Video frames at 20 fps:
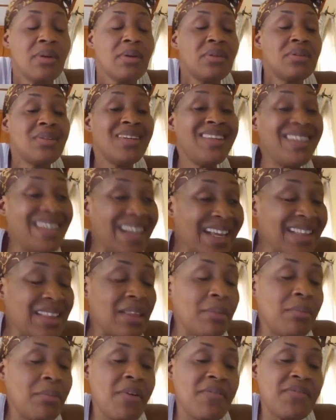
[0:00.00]
to get
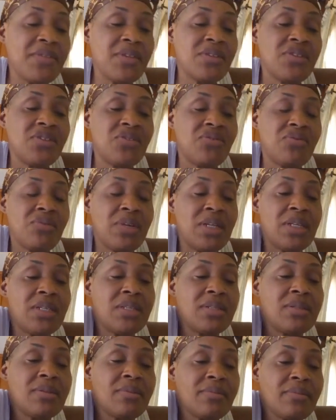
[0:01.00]
them off the
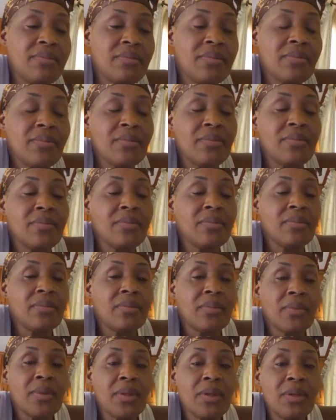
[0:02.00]
streets.
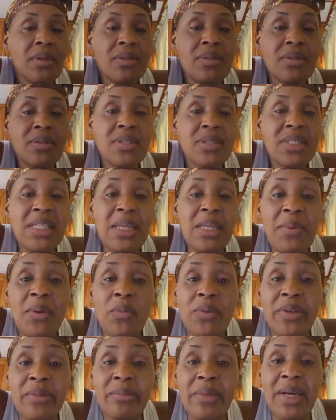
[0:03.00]
So
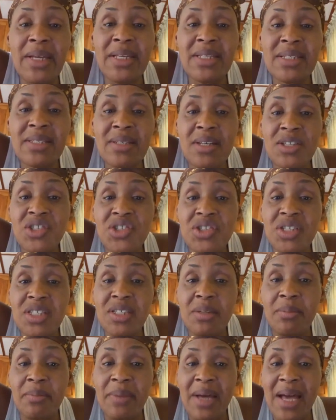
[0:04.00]
sleeping with men is not just
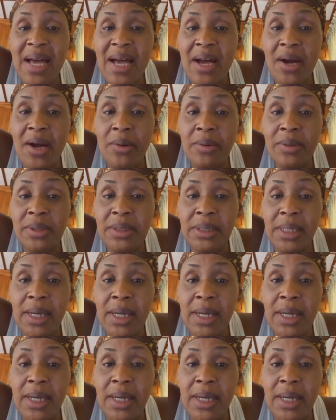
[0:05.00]
about